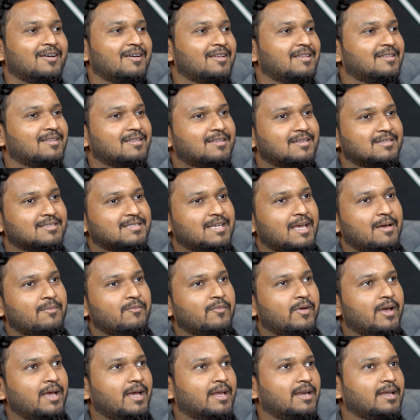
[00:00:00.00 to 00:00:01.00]
In the
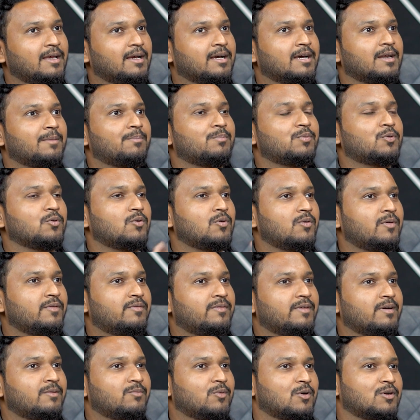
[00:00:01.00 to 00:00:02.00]
same way, any crypto,
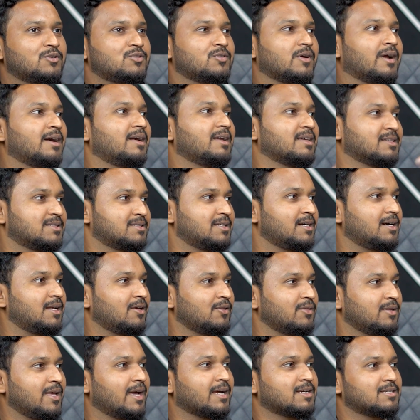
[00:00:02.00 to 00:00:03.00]
if it wants to get listed
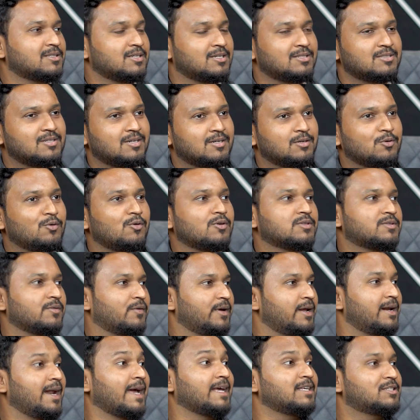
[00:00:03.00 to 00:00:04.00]
on the exchange, it goes
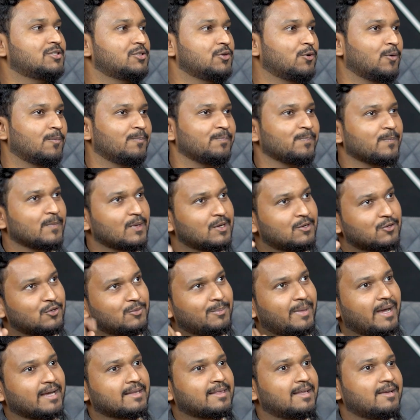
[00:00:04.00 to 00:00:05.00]
for an ICO. So
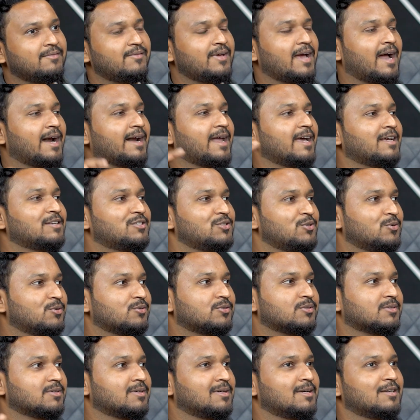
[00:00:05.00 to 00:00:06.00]
back then we had
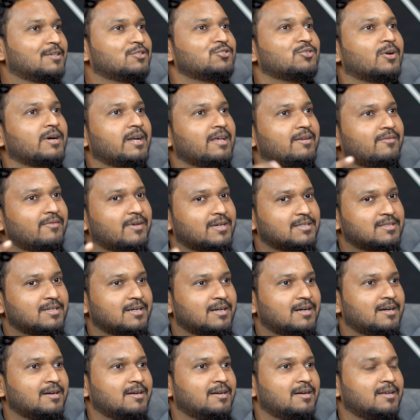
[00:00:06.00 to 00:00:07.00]
ICOs. So I
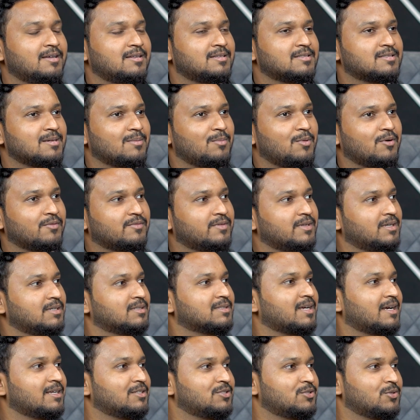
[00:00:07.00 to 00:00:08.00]
invested in some of
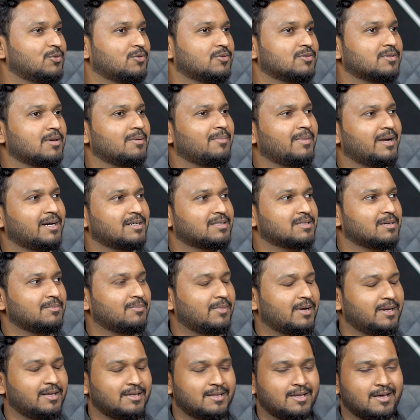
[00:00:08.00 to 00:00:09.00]
these ICOs. I made some
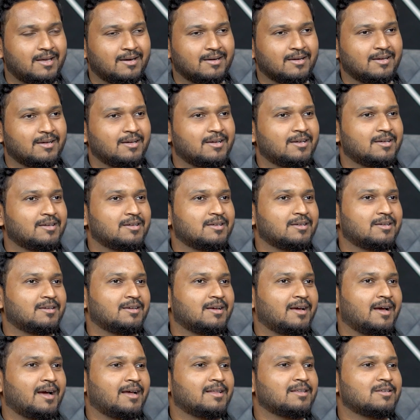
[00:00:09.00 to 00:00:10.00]
money there.
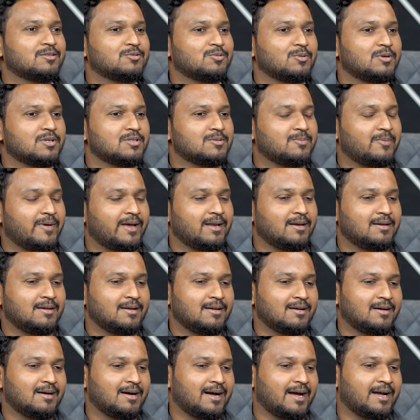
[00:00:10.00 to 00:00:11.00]
And this was
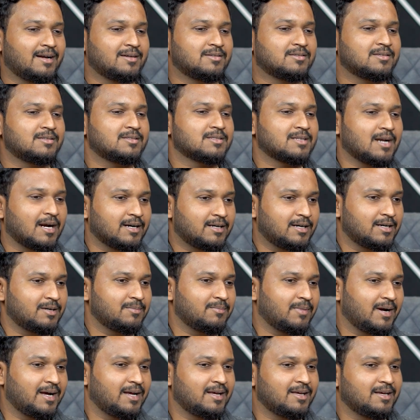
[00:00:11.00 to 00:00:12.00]
when I had just started
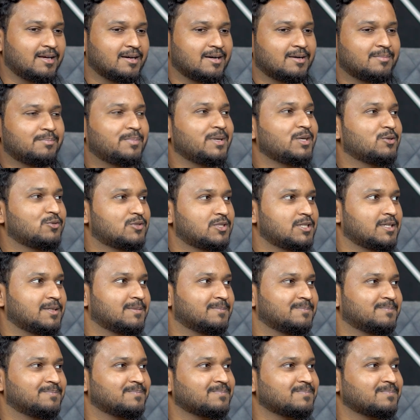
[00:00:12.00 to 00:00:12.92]
my PUC.